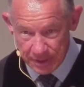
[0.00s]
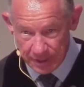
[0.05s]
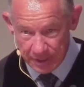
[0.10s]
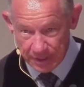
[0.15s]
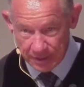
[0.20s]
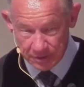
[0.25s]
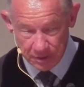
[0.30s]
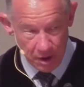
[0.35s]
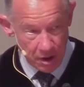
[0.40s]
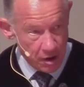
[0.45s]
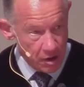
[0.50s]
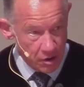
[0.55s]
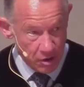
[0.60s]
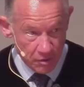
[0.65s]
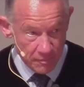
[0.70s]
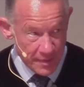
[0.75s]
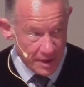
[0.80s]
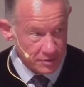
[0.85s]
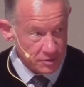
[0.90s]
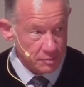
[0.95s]
and all of
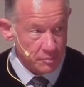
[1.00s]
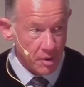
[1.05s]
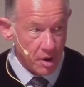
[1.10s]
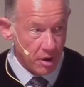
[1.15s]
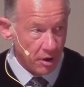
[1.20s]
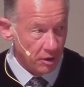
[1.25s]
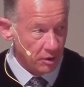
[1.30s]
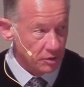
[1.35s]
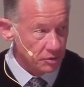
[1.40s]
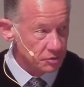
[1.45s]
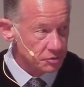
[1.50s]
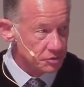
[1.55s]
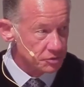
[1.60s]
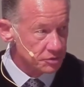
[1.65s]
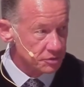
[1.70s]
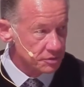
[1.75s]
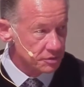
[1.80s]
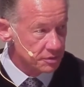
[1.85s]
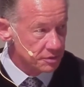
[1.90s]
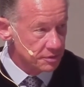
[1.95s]
my tomorrows
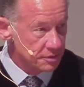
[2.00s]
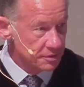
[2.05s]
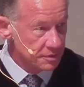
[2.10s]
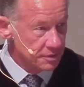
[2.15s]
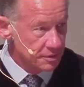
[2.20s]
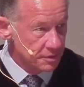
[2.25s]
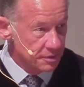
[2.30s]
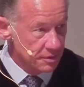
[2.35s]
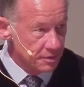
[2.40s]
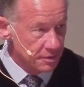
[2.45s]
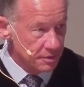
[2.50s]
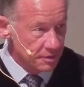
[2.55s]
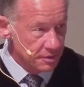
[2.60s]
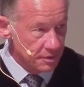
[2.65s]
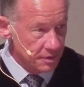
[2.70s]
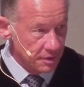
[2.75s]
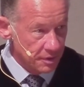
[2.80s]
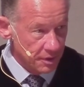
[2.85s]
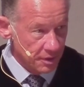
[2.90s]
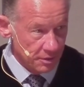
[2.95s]

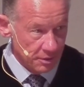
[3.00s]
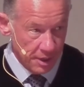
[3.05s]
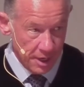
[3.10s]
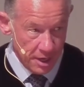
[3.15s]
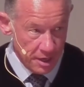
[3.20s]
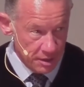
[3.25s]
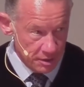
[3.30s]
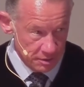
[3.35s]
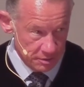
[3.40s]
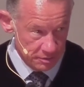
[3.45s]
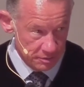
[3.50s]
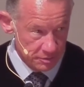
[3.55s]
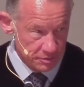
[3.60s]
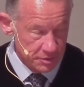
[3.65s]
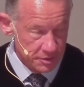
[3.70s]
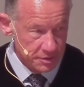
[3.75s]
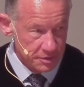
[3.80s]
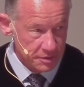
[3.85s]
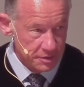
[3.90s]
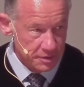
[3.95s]
are held
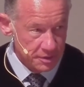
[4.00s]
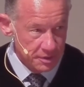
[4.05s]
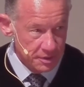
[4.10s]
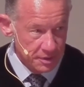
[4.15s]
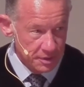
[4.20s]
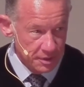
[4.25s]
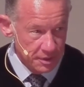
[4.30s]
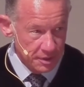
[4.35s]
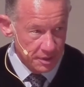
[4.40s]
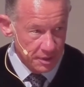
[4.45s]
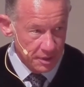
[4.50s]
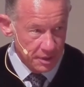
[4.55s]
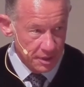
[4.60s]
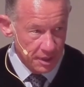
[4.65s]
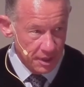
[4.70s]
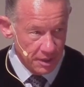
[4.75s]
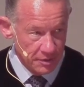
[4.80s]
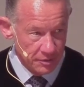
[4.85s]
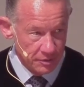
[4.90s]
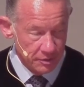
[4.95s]

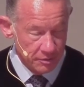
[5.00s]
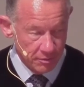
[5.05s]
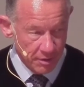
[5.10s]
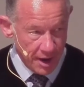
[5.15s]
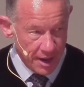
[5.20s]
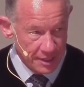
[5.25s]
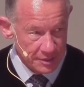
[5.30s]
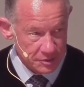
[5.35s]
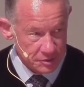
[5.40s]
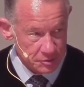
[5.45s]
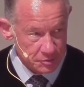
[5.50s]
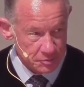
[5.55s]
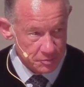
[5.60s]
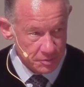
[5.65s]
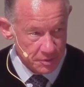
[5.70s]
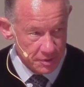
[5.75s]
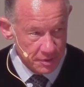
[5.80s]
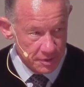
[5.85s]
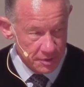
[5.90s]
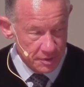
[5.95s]
and the grasp
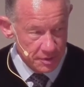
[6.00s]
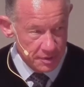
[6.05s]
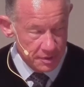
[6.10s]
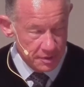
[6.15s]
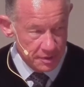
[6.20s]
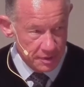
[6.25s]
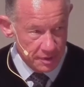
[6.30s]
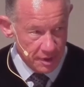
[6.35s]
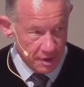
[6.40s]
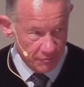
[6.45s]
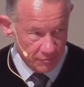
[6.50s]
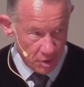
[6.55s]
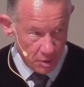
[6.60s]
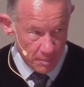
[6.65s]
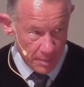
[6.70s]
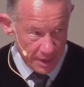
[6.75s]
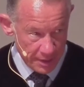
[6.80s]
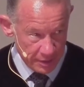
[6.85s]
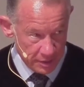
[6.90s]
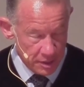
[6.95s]
of
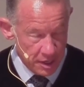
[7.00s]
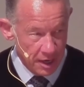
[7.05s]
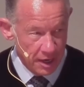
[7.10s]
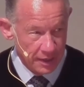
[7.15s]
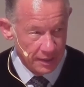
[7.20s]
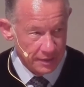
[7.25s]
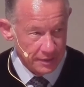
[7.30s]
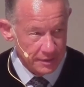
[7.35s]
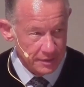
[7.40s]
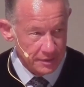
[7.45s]
Almighty God.